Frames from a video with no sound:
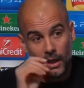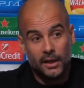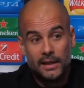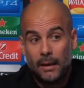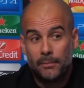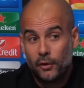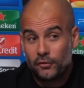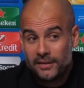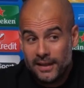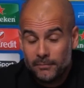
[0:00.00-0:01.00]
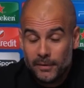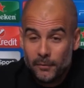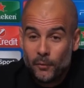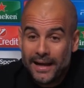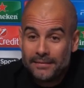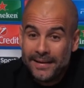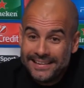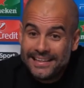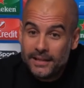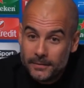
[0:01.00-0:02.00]
Yeah, because in that moment, we had
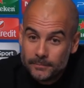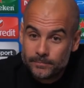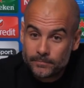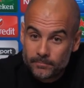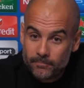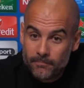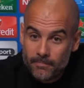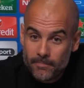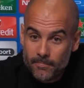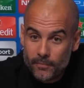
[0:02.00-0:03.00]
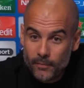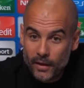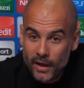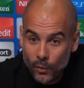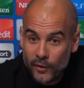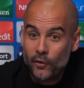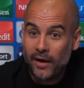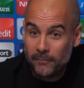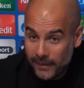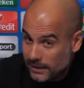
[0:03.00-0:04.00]
Mendy. And when you
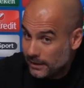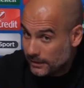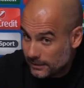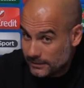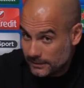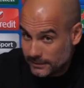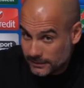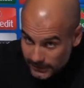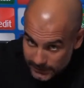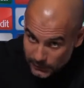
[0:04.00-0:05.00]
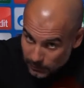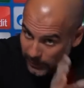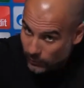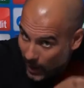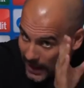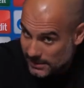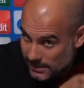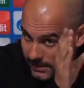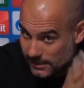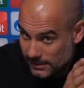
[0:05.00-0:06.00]
have Mendy, you play wide.
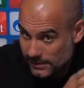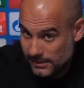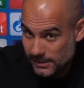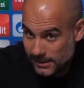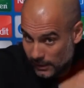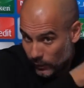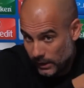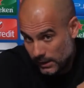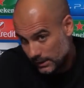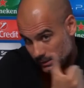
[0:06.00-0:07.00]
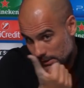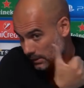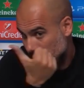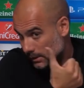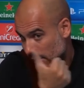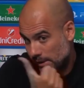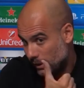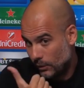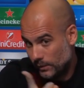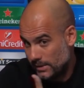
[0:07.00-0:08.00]
And the winger can
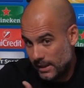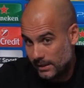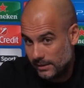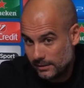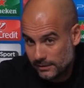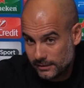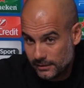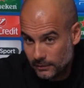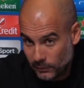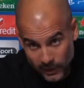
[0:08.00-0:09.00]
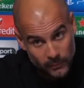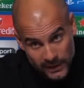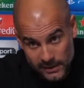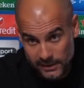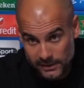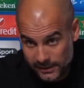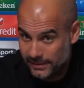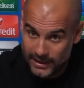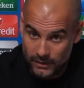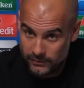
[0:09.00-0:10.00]
go inside. Without Mendy,
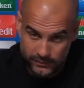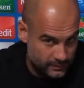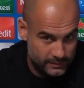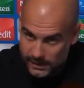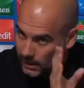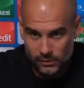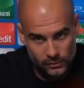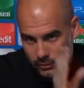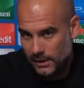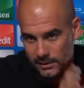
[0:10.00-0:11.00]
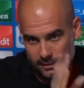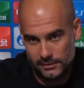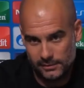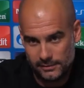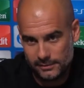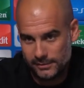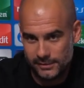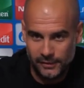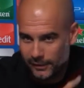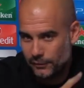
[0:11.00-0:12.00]
Delph cannot do that.
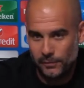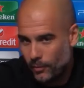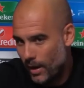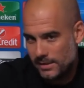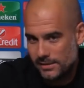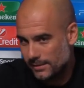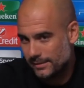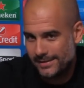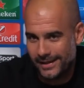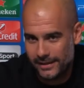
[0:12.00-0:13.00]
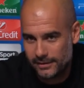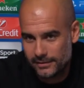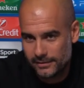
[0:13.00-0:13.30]
And you have to be wide, Sané.